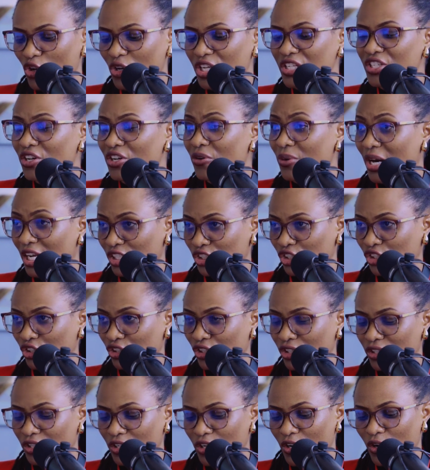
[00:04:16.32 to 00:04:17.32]
your
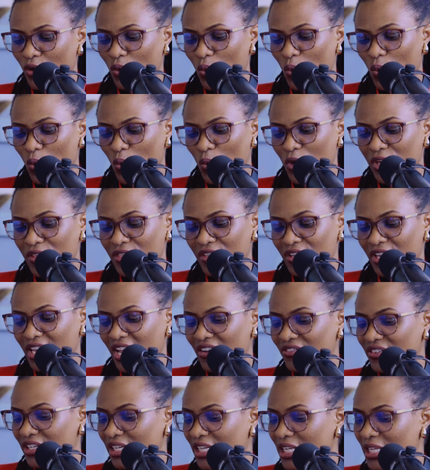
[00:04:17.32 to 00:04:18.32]
interaction with the
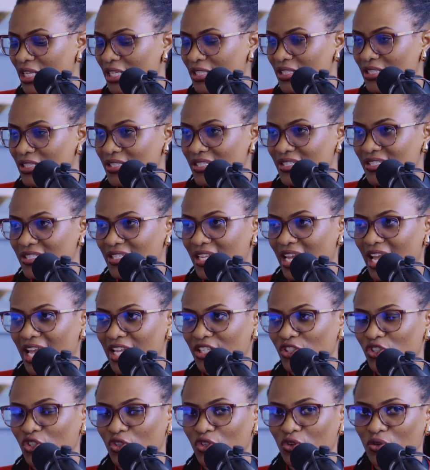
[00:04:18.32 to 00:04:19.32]
governance
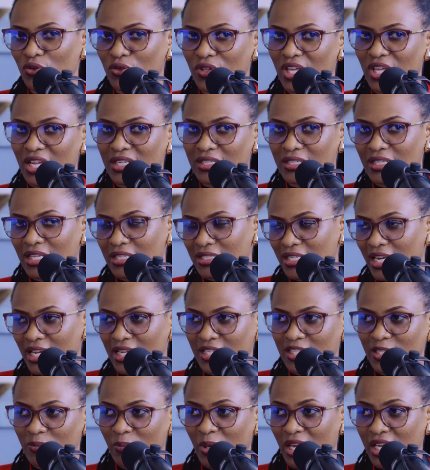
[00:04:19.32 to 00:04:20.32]
and, that
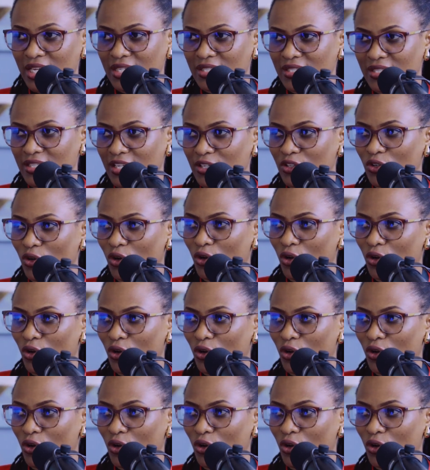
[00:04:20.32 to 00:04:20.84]
tech space and